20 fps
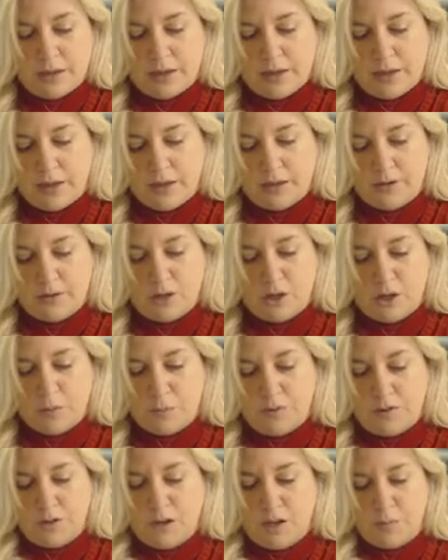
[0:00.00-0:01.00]
and
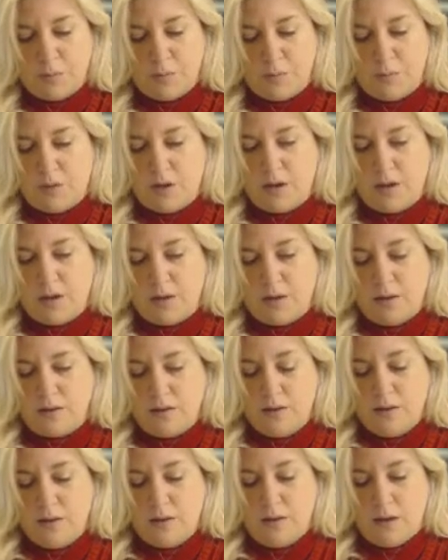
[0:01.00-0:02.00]
open up my
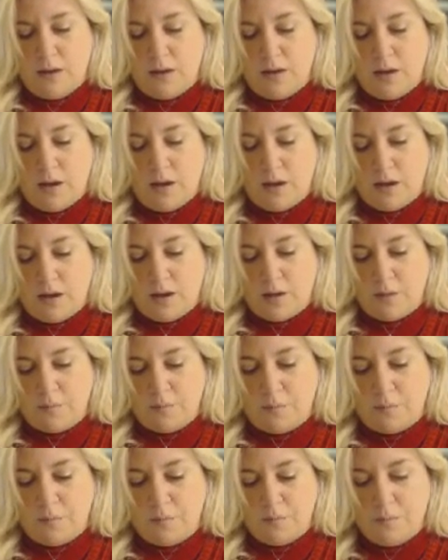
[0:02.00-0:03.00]

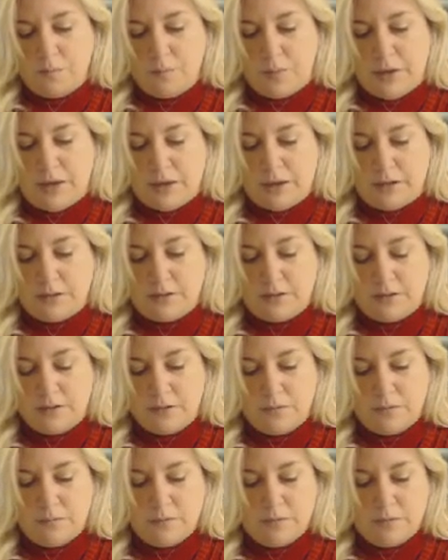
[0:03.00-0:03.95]
paint.